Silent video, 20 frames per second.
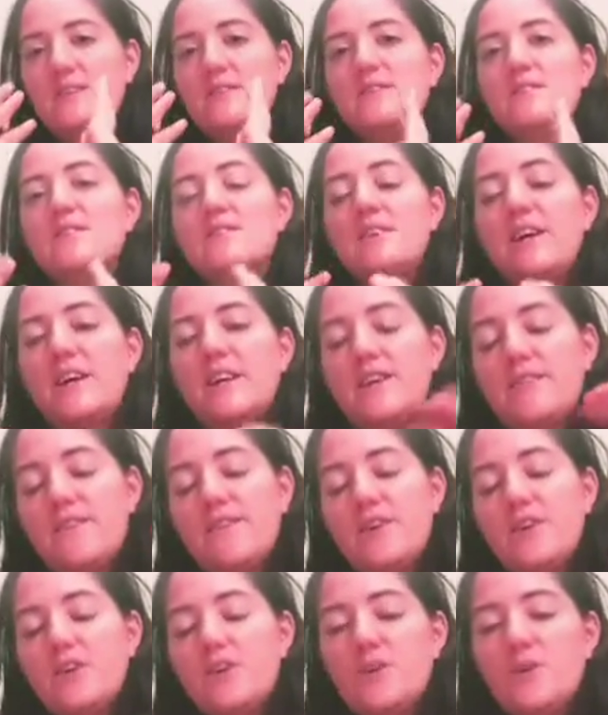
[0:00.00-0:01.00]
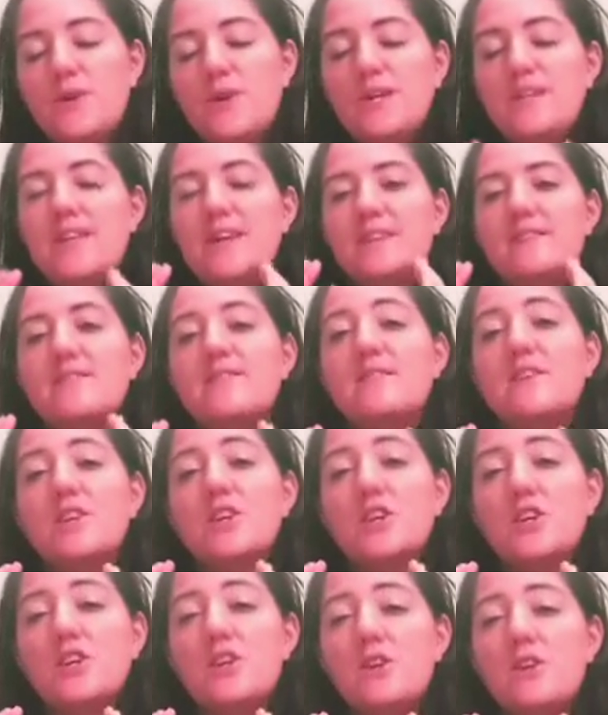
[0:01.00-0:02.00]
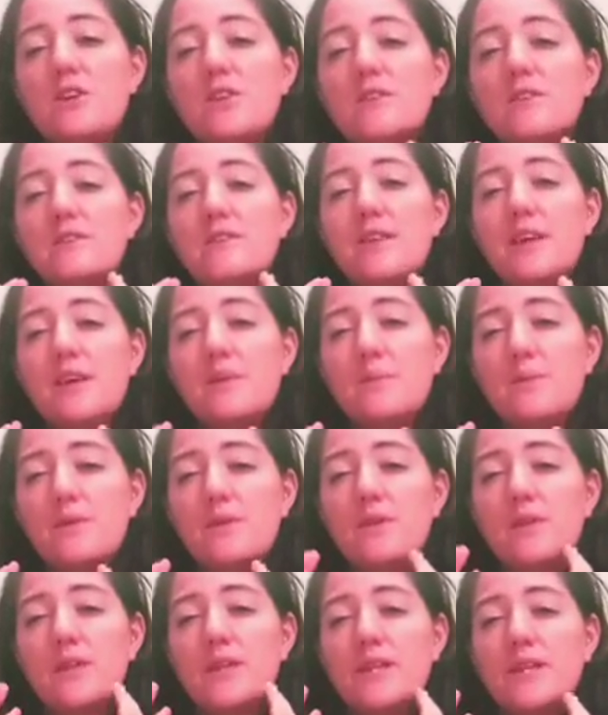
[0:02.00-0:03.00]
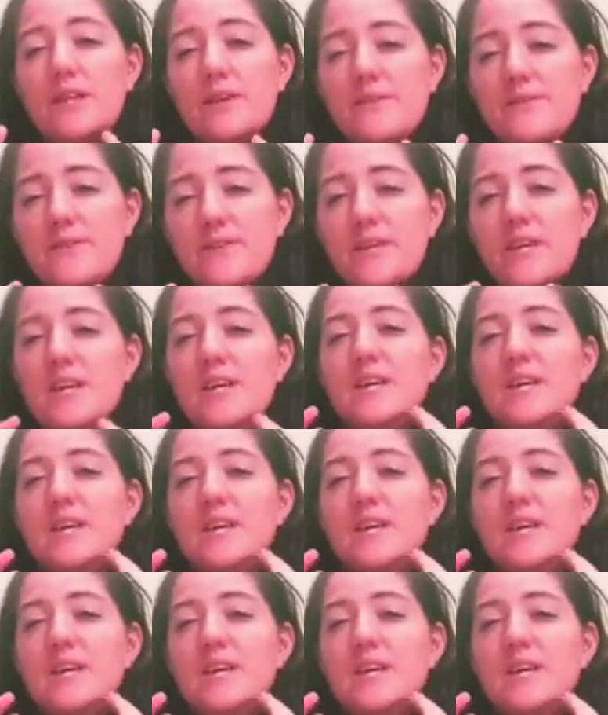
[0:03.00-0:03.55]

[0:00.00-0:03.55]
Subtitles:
just kind of create that secure, stable lift